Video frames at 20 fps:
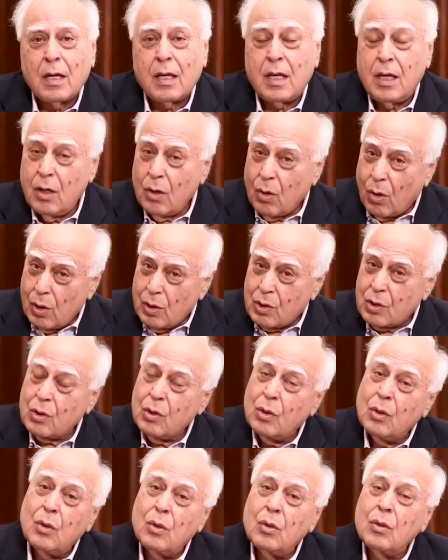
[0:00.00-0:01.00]
He
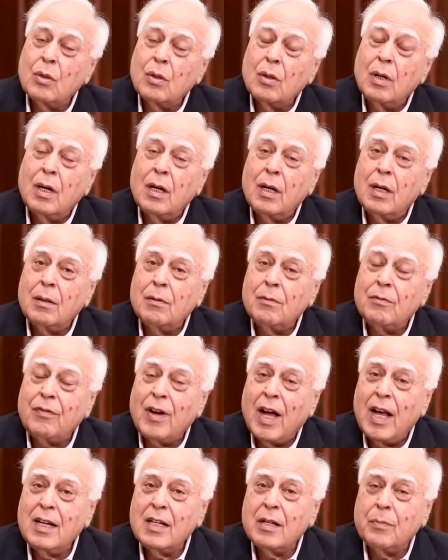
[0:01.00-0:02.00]
also
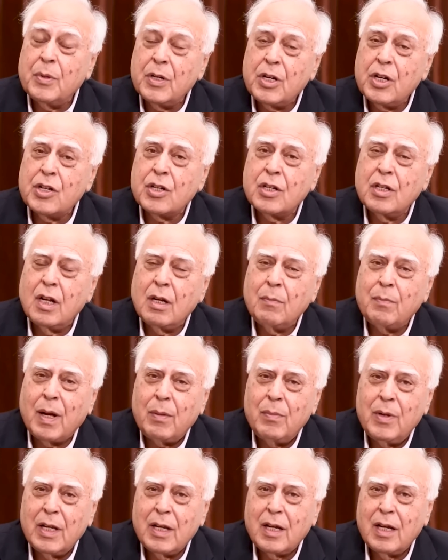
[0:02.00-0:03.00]
filed a petition in
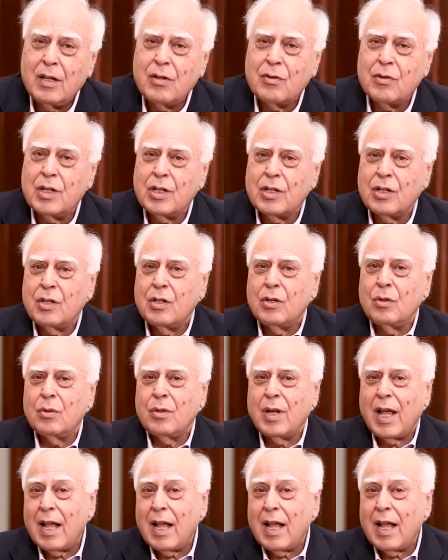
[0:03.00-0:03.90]
public interest to